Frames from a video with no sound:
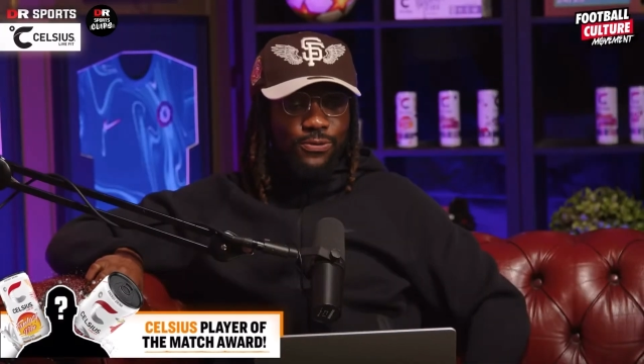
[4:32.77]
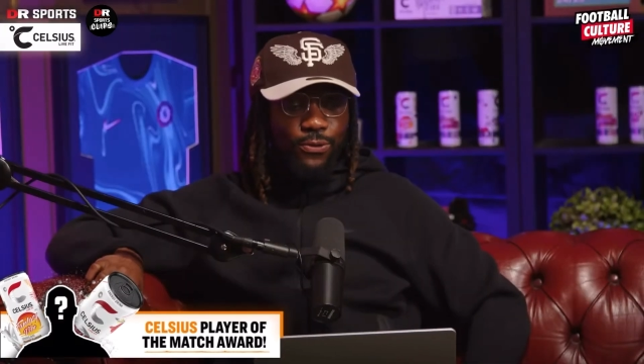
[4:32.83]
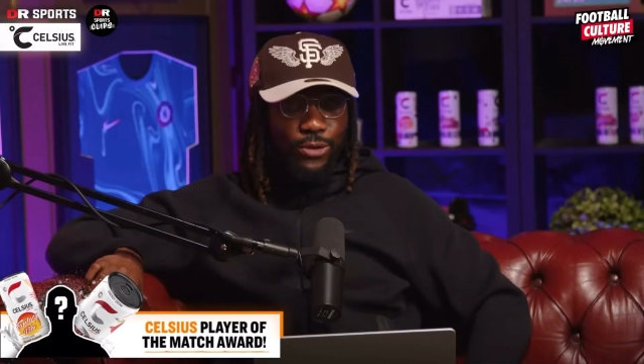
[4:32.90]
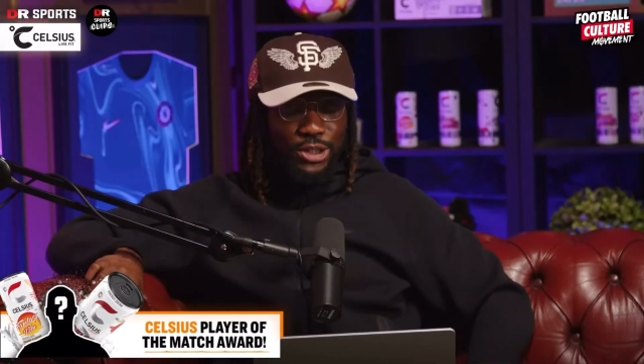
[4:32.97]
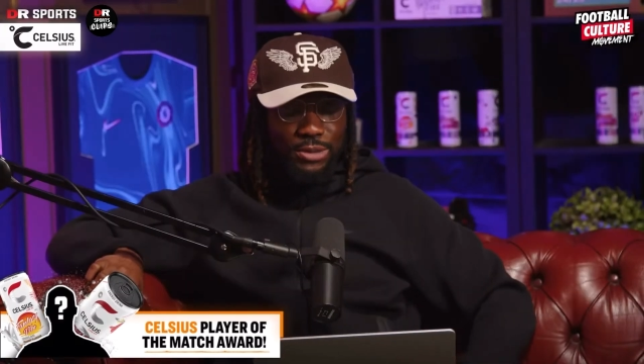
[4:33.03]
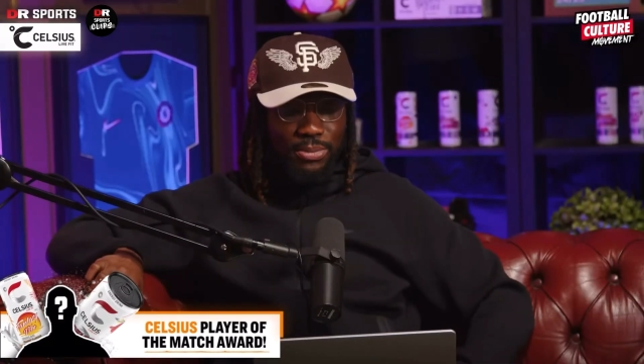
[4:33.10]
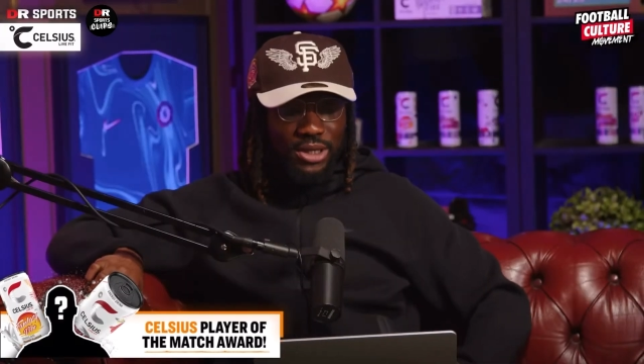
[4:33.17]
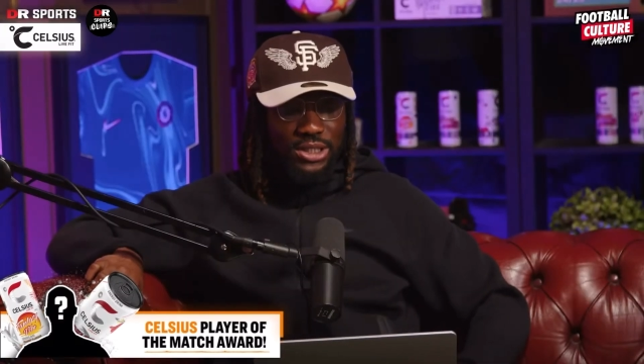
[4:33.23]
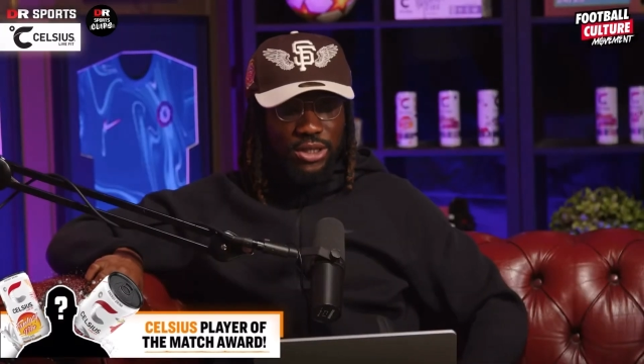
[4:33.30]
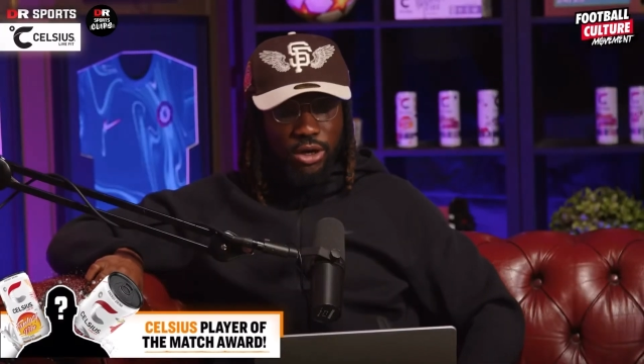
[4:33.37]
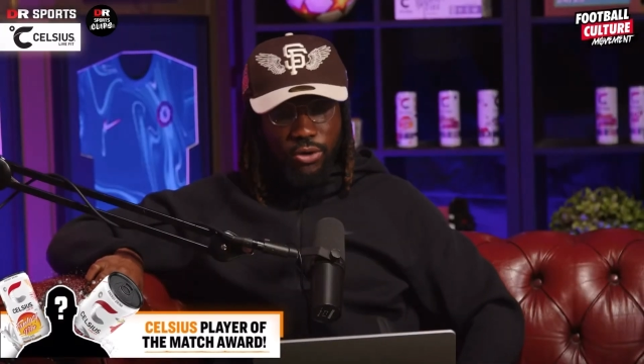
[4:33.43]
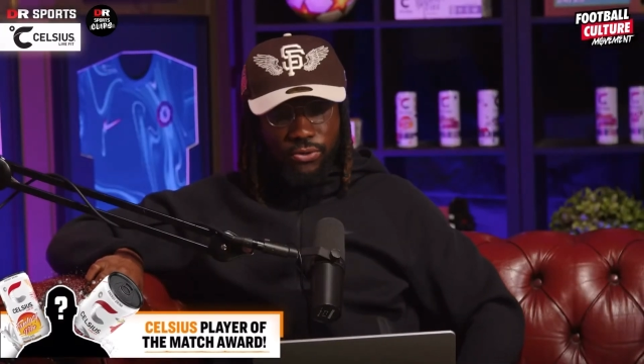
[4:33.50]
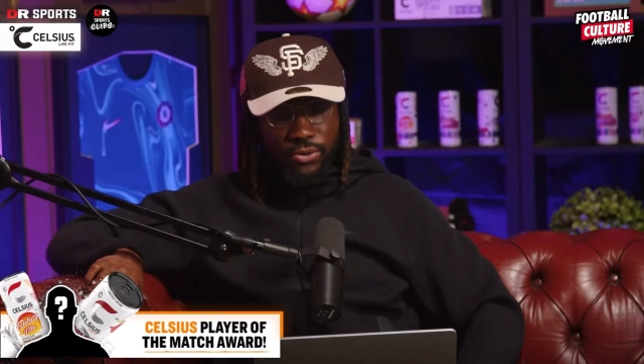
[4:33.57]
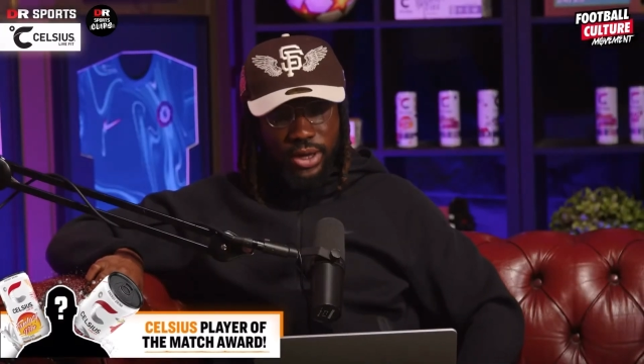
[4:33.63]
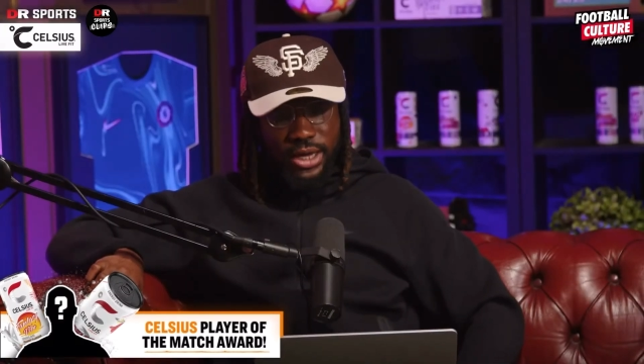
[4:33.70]
thought to
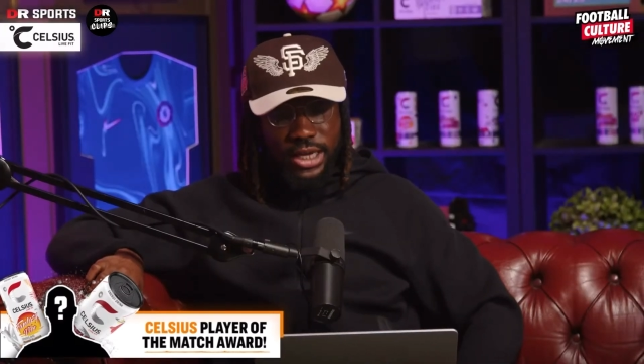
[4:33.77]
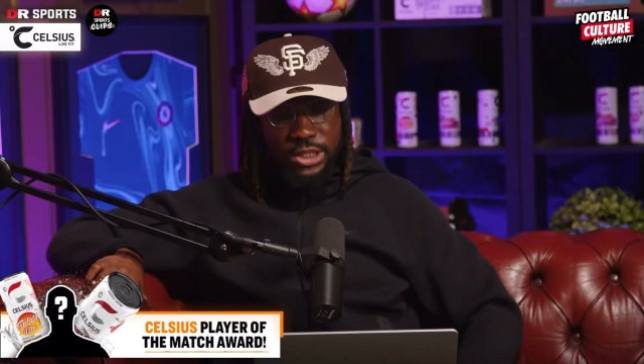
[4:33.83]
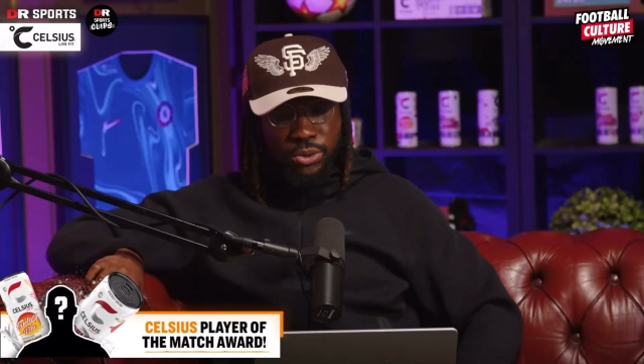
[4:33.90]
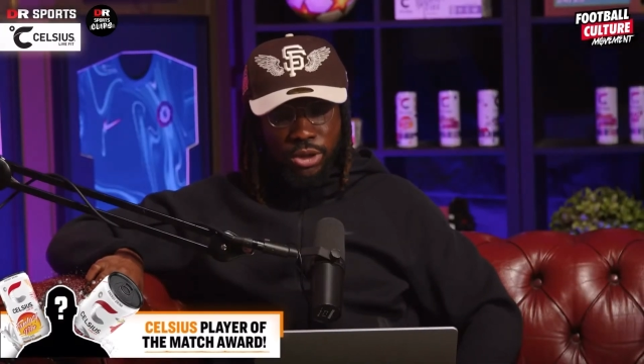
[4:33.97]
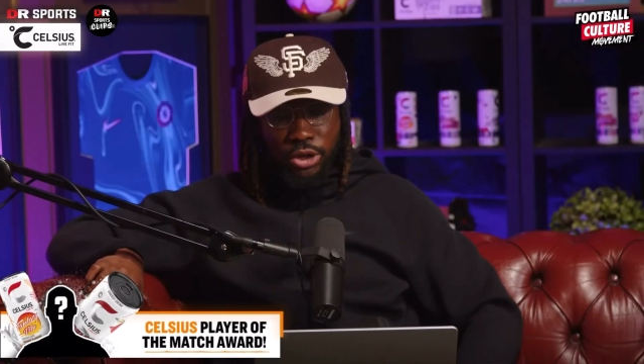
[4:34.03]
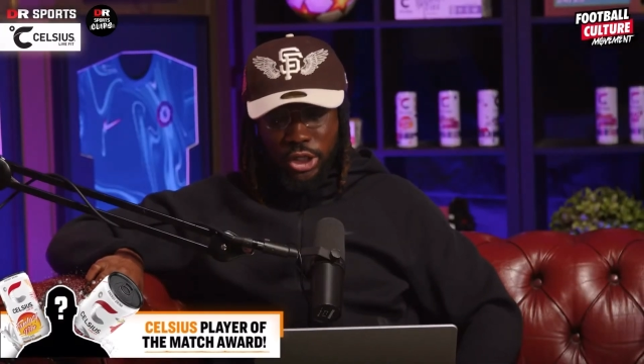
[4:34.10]
myself, he's one of